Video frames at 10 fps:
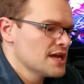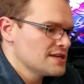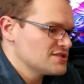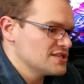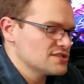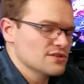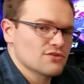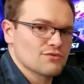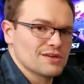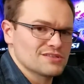since the
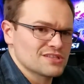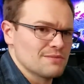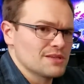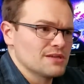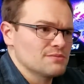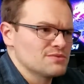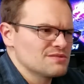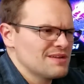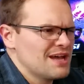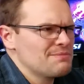three, some of the,
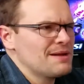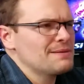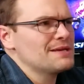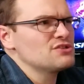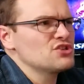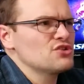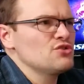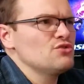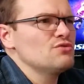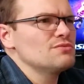well, probably about
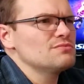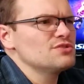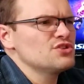two,